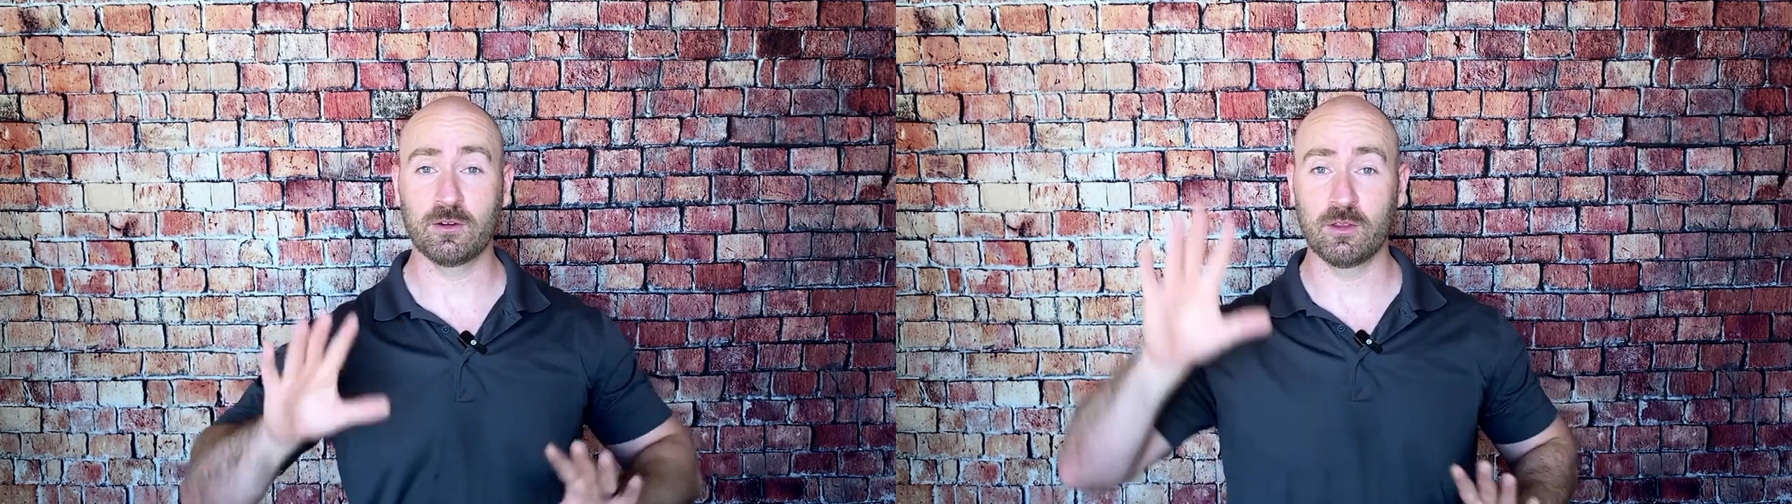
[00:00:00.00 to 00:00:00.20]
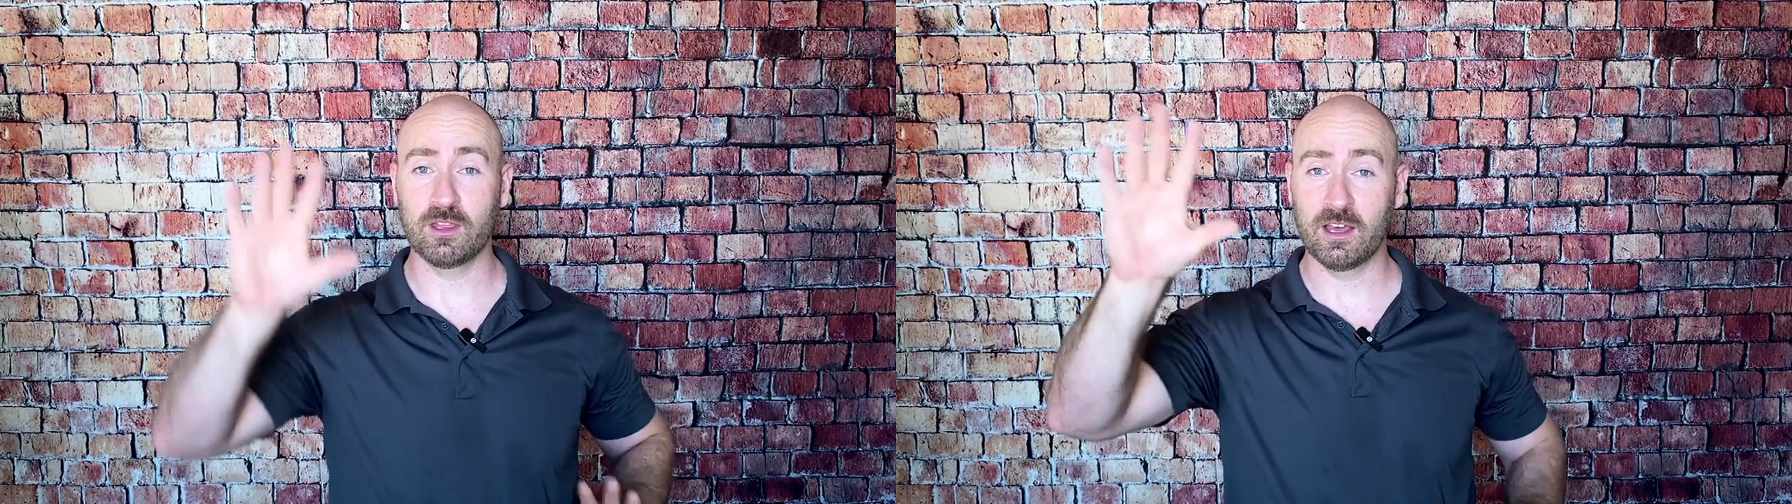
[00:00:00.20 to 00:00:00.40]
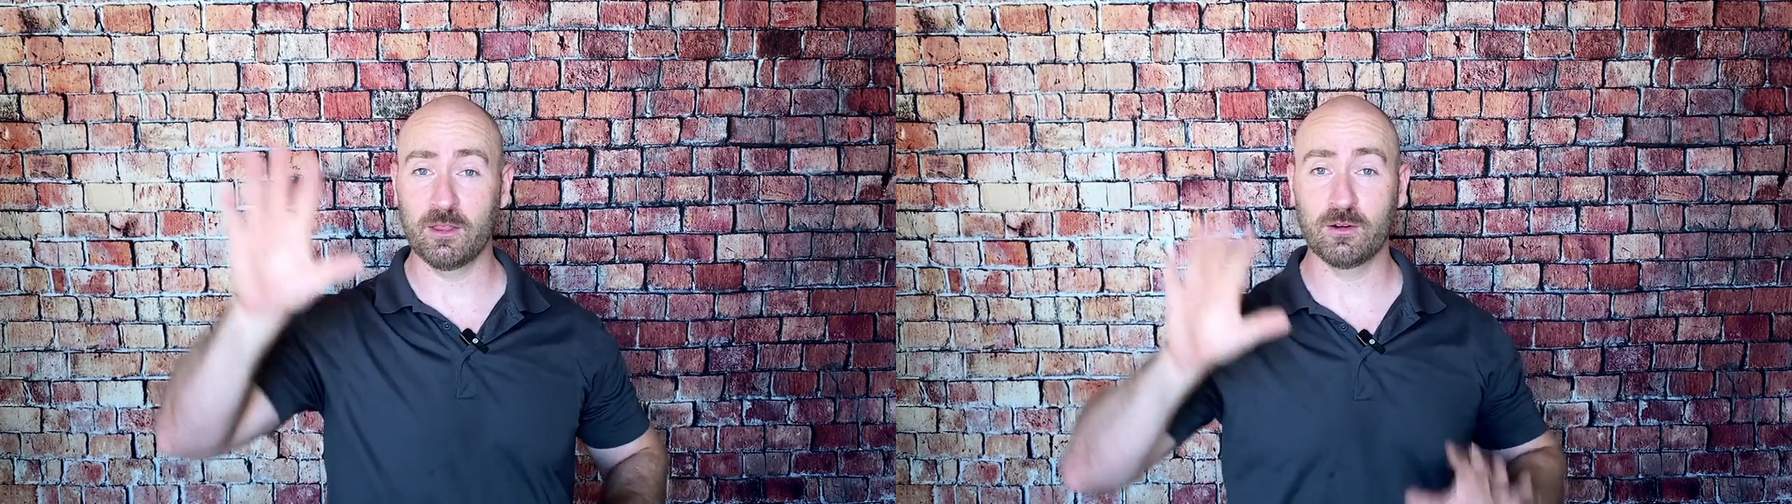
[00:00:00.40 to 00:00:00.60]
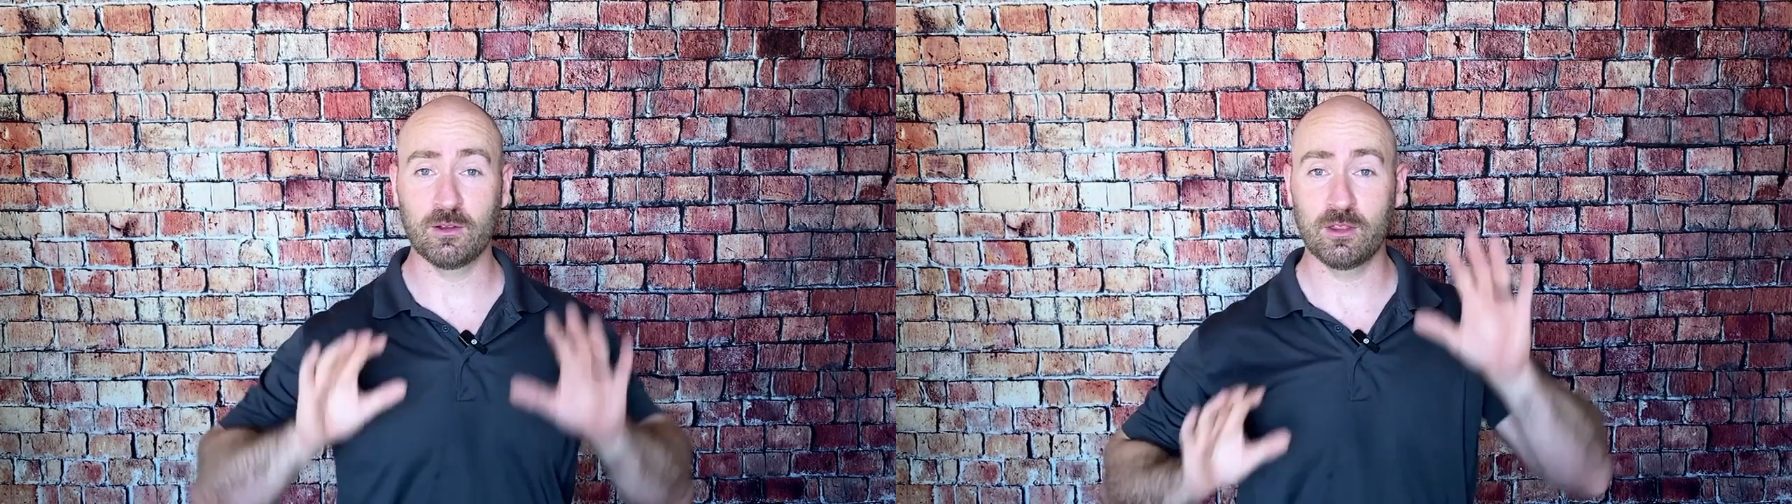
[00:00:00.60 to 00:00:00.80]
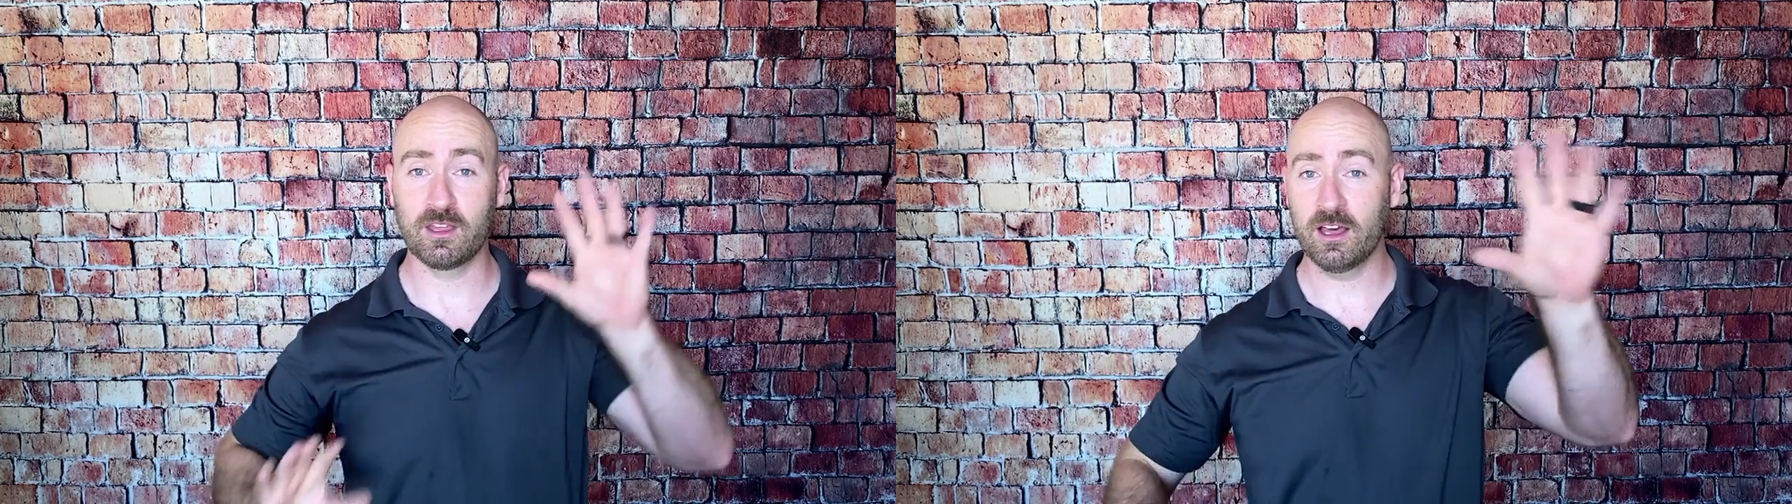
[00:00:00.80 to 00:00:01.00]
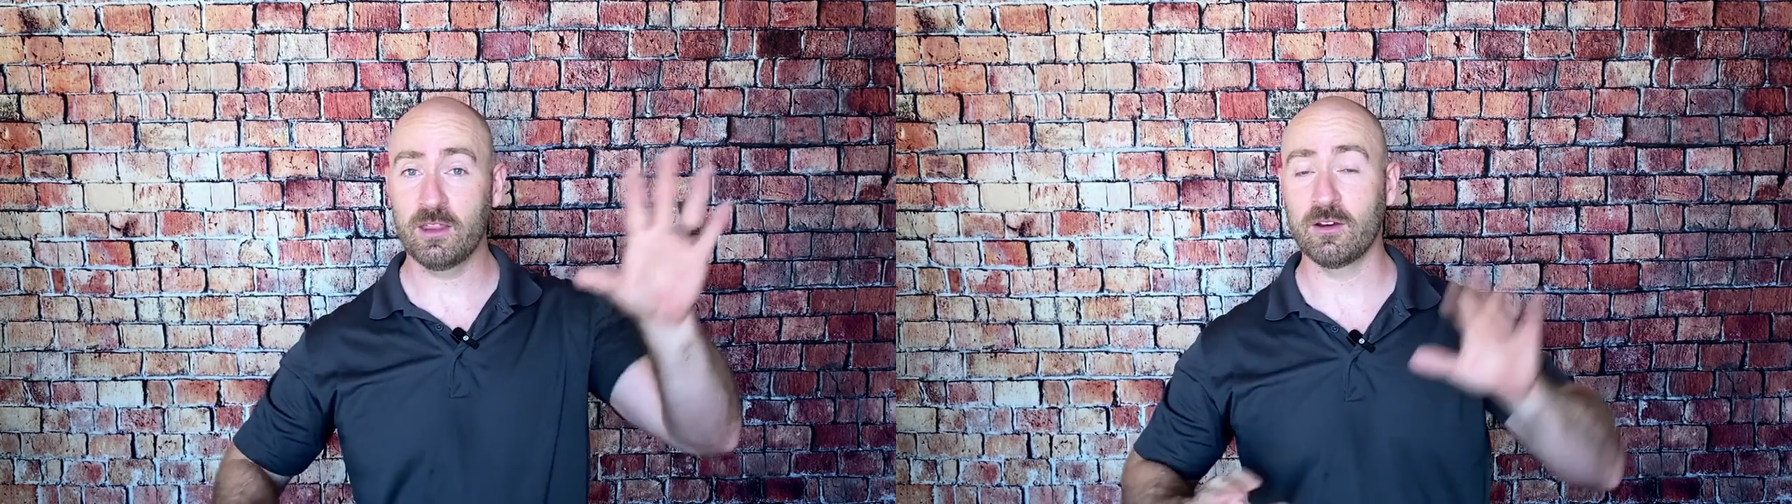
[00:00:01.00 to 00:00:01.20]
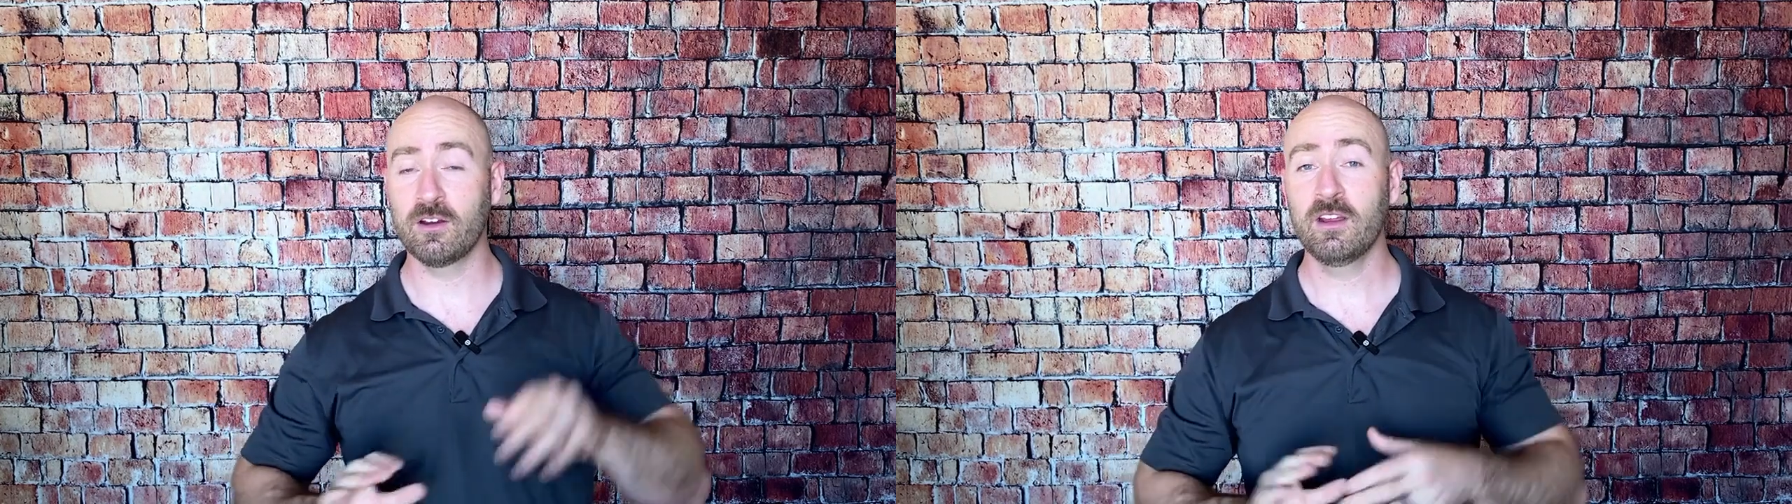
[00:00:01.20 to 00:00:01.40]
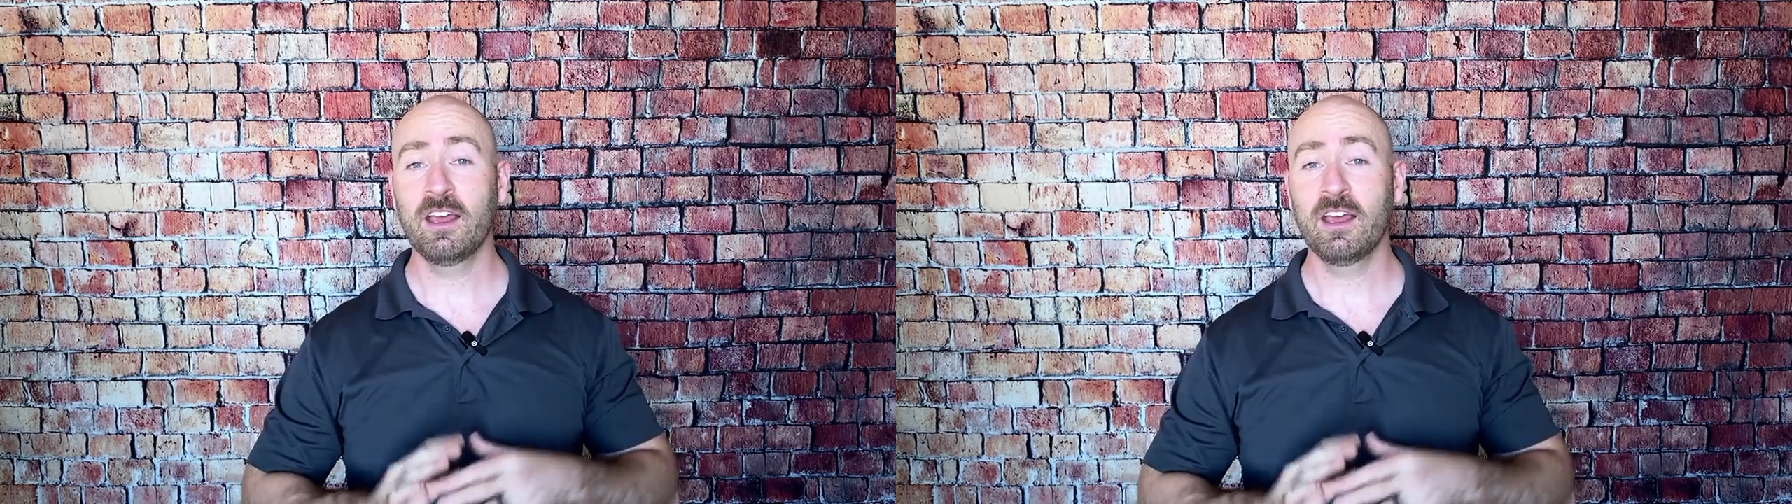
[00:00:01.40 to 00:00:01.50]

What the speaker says: to the other, to the other,